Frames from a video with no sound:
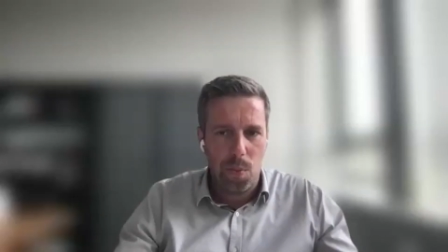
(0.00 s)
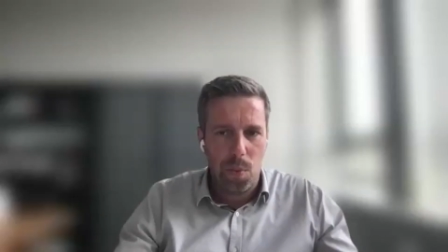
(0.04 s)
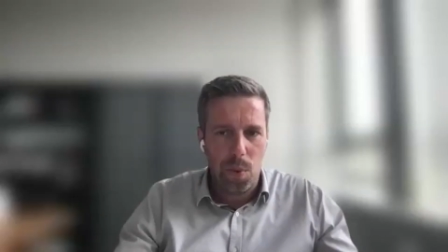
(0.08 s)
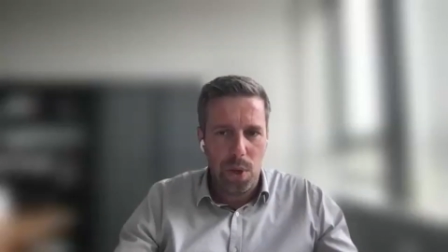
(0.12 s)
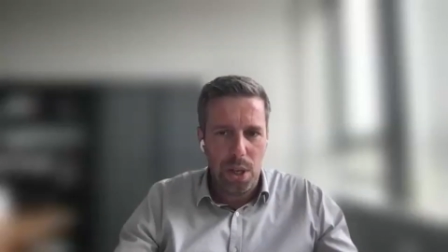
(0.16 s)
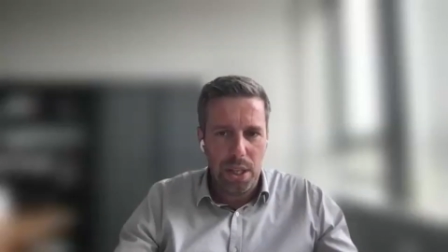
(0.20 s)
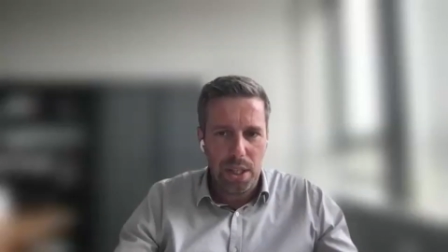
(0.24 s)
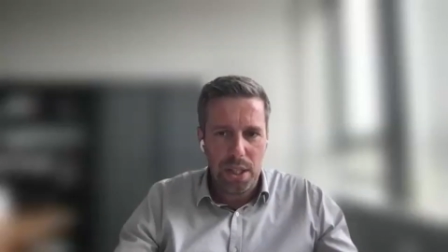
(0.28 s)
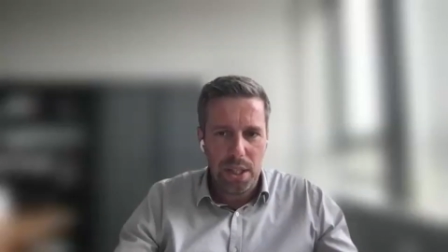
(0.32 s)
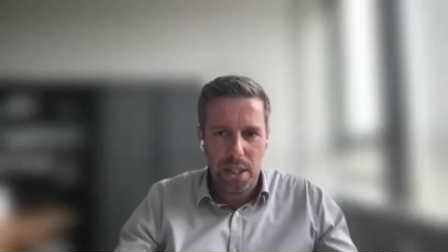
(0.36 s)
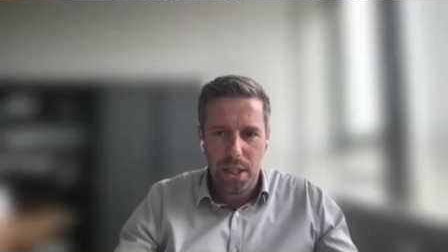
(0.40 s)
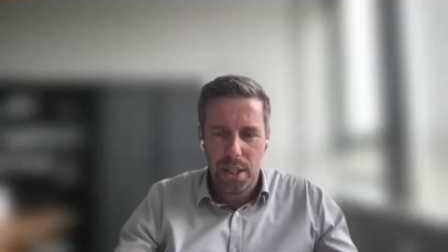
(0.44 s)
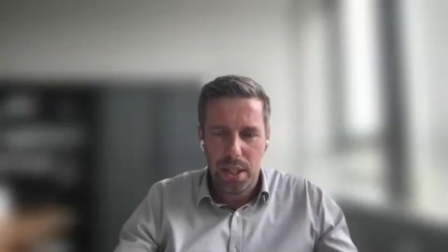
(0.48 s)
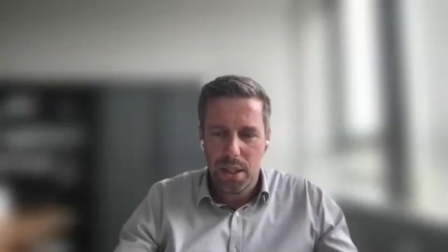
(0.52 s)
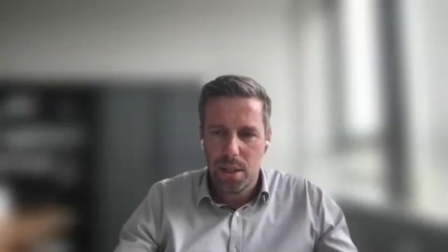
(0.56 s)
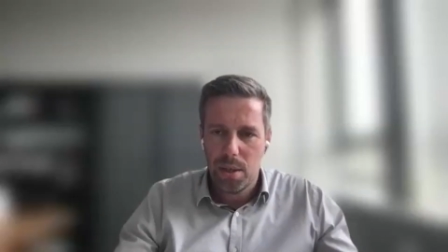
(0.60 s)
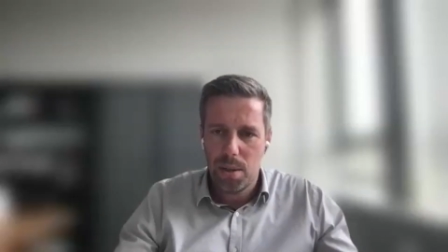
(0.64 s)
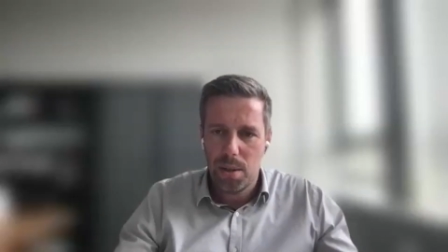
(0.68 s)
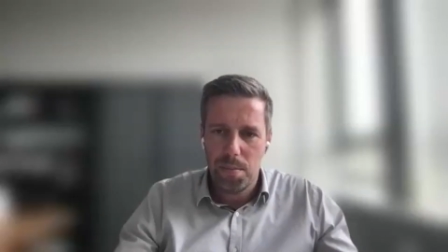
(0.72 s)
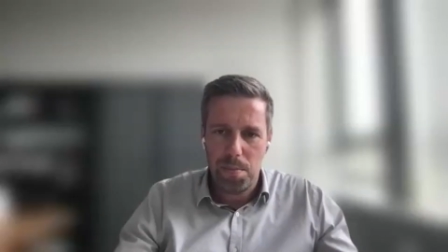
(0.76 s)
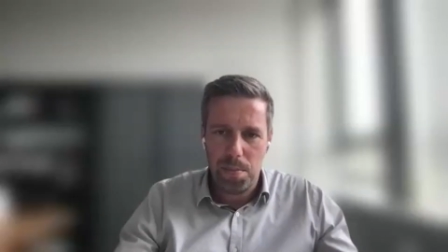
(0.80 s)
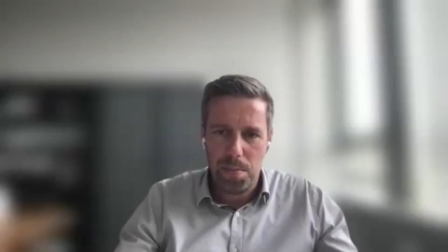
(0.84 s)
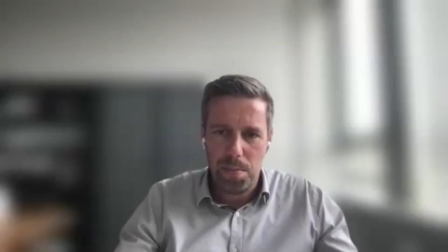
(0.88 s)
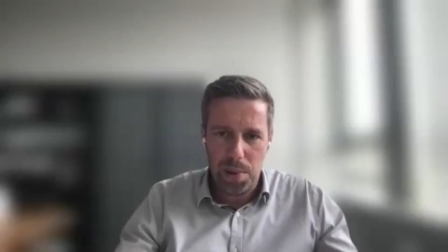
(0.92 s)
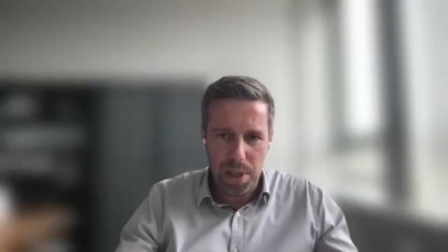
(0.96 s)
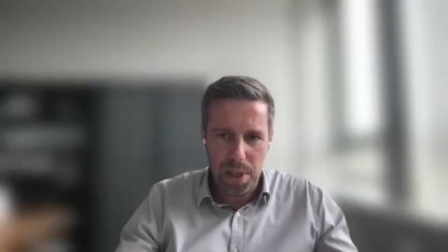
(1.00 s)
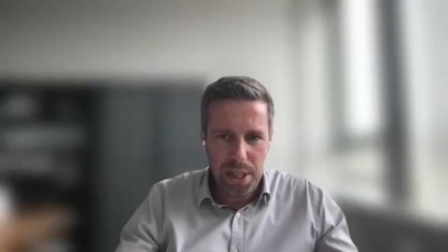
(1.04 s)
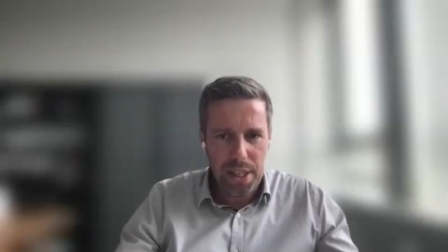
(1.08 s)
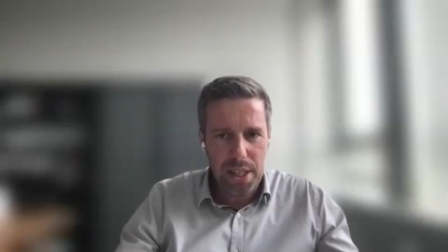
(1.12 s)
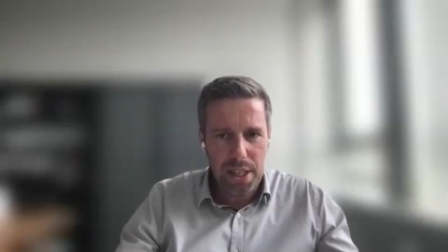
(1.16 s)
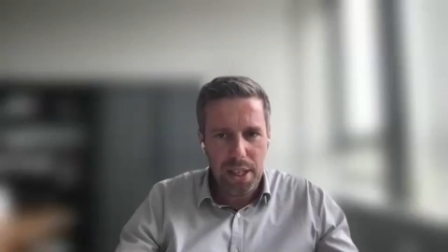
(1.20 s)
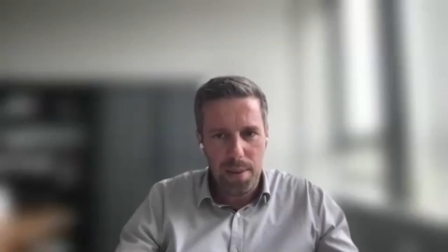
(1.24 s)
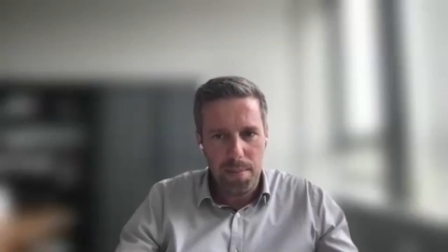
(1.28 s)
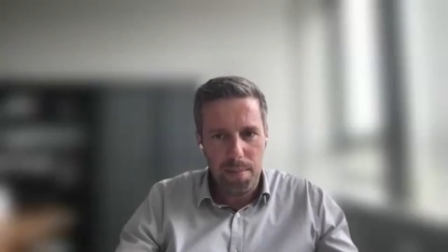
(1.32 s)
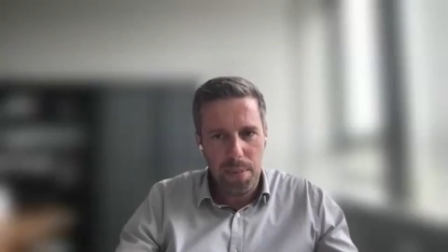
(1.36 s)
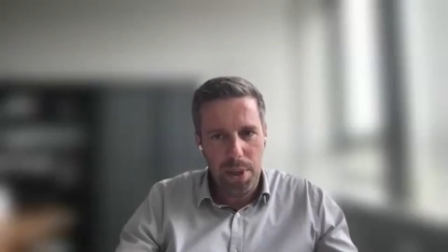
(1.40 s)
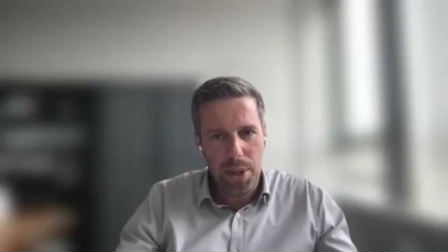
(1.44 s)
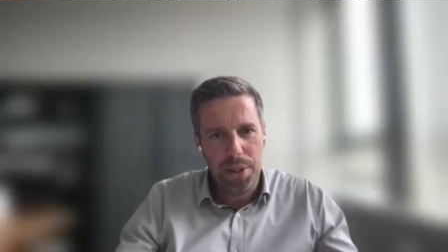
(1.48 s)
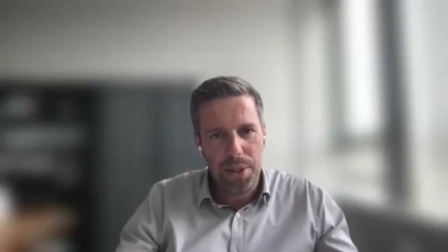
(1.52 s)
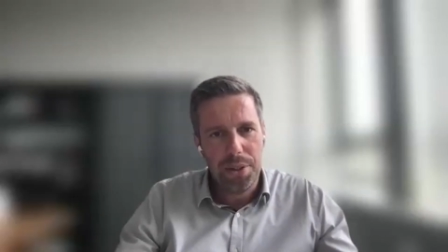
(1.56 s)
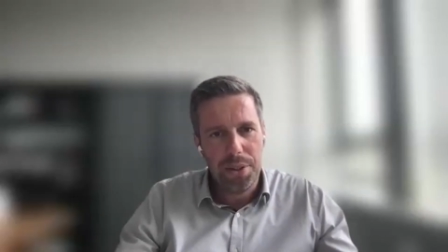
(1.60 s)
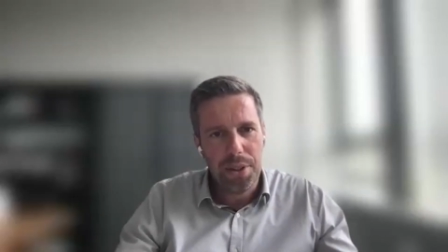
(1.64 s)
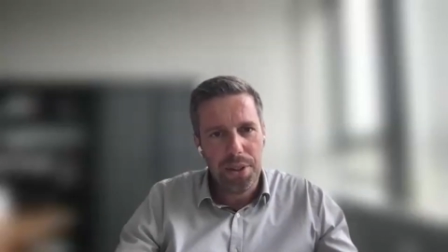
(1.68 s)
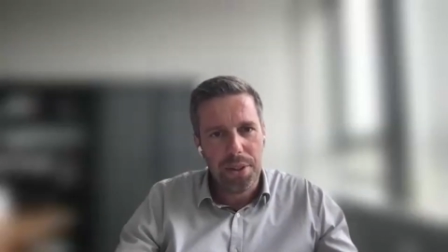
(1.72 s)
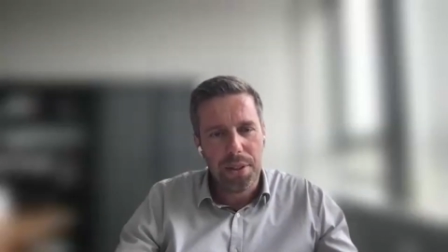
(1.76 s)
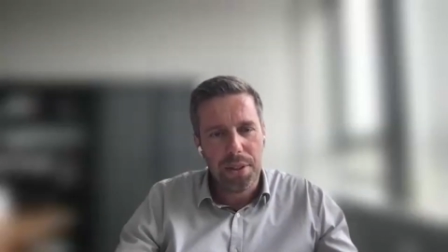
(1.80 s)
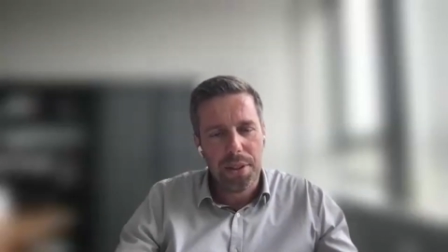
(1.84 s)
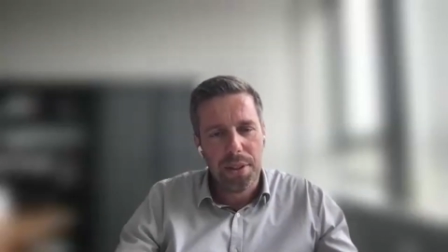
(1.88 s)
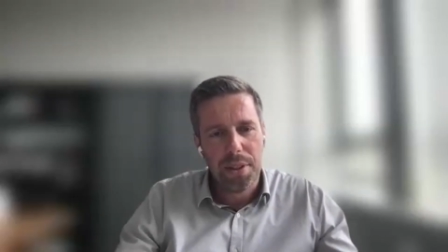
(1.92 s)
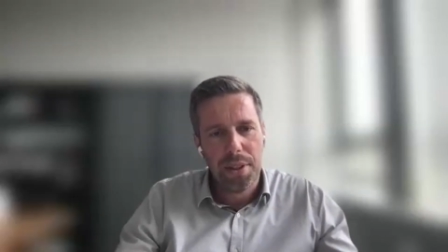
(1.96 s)
was completely
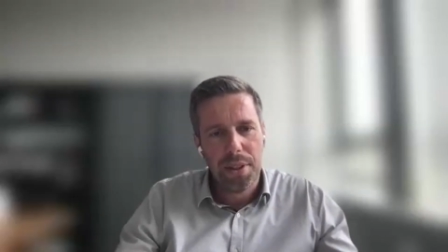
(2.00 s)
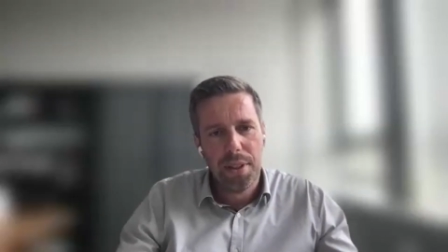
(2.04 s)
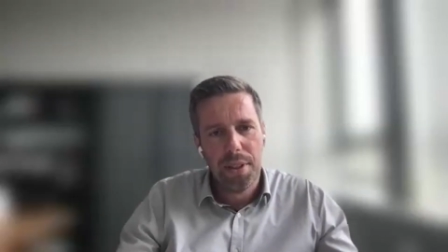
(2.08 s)
blunted